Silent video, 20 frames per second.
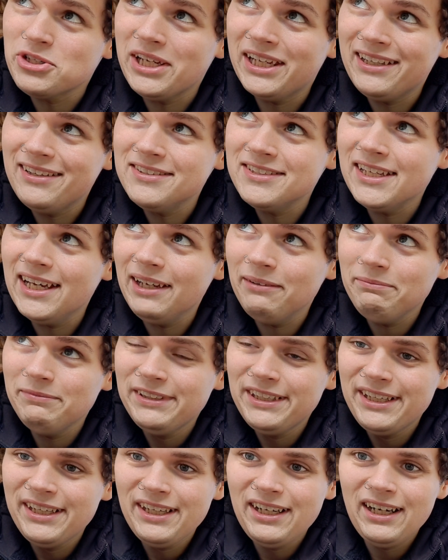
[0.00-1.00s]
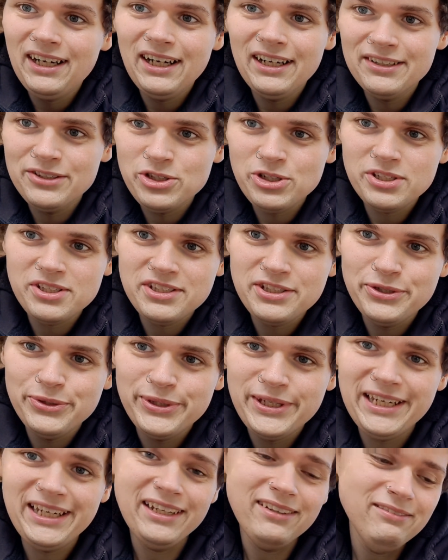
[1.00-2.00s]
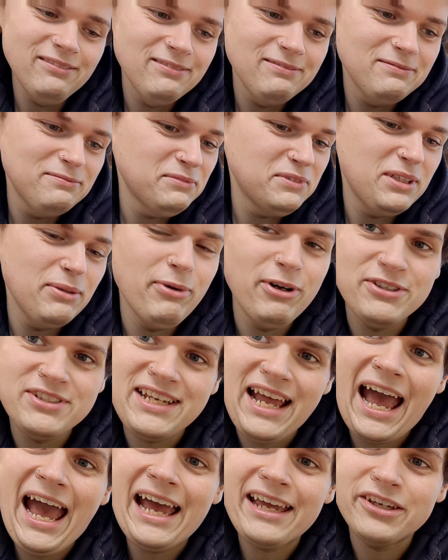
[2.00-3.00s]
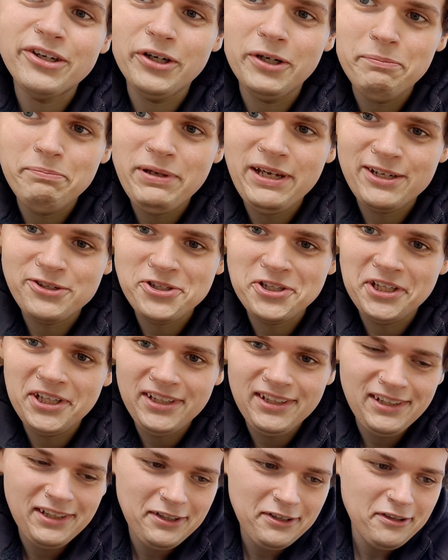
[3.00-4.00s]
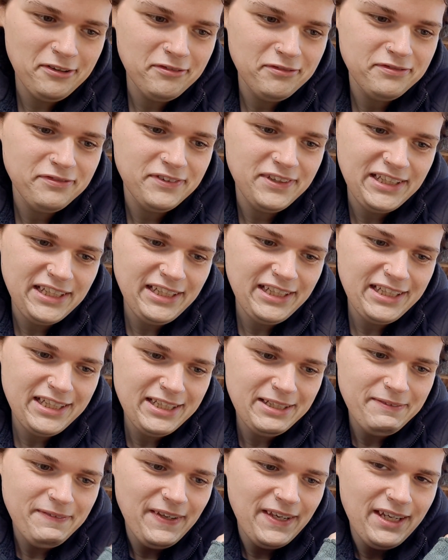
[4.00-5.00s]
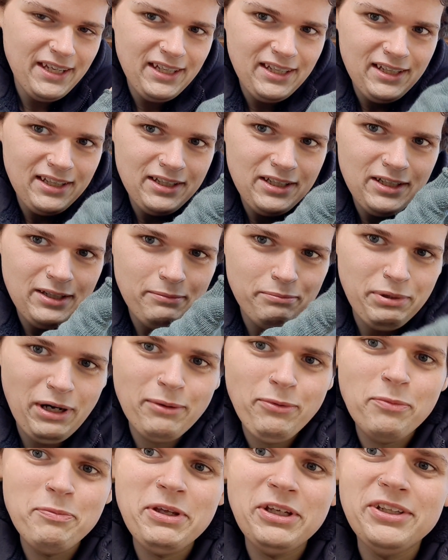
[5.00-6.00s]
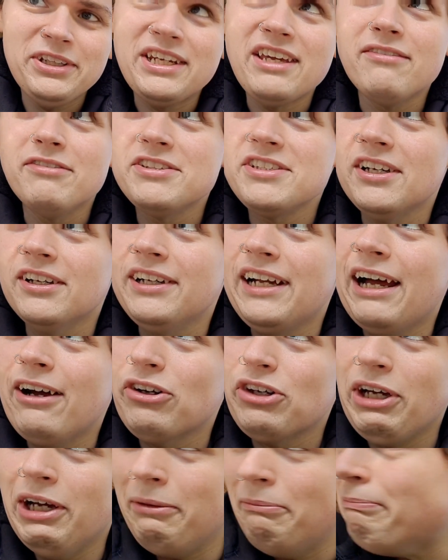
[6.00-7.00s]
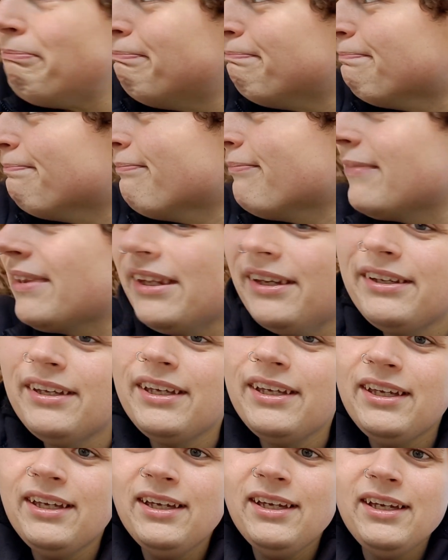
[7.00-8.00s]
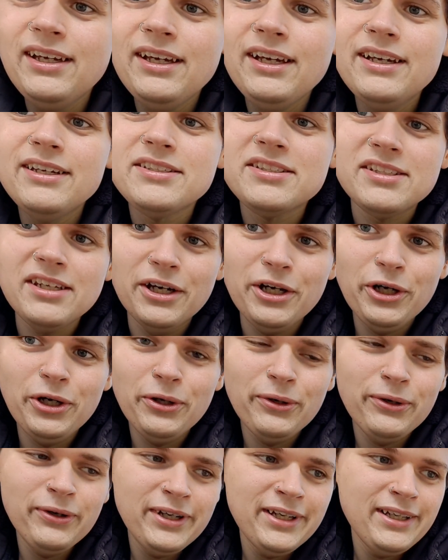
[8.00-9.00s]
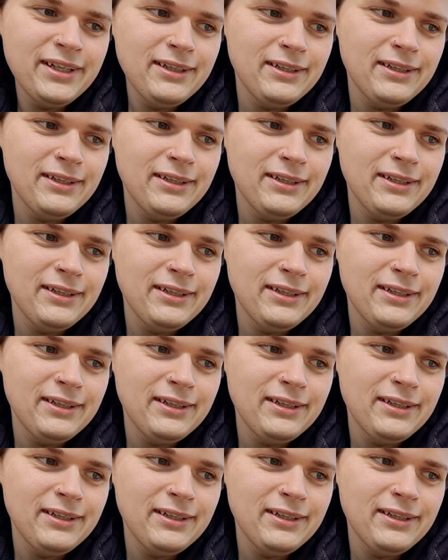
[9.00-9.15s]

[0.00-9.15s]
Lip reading: data set just to get the most accurate picture of the probability of a certain outcome. So,